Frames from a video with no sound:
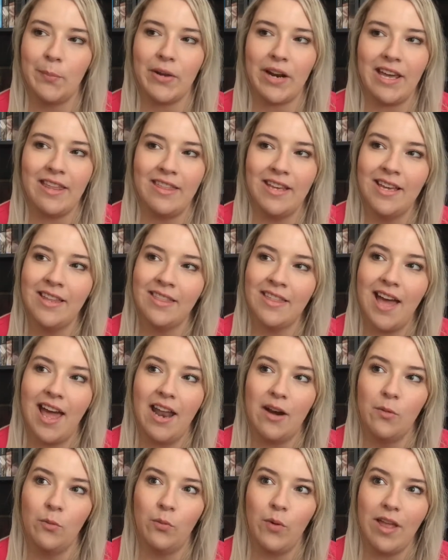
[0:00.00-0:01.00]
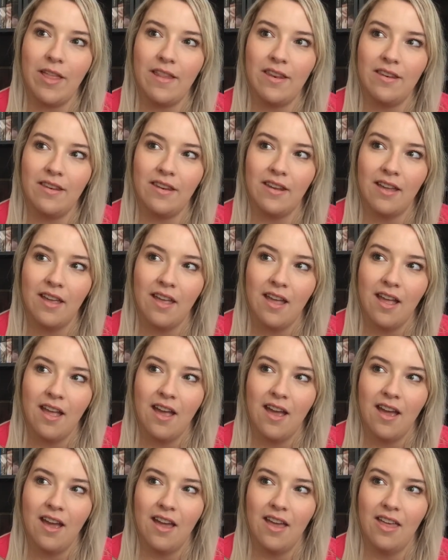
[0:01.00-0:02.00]
But I think that when
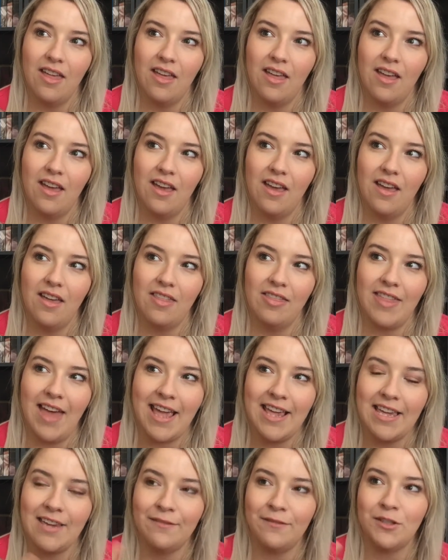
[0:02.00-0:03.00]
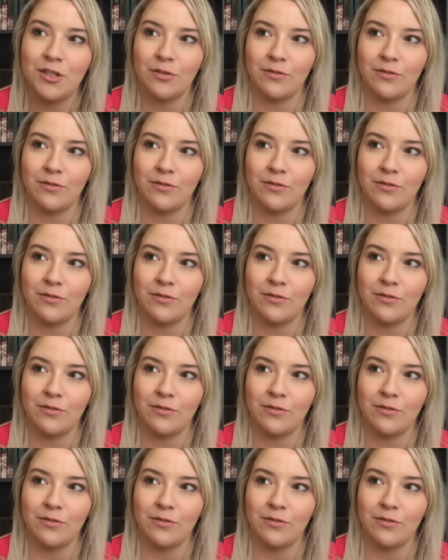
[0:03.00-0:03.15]
they give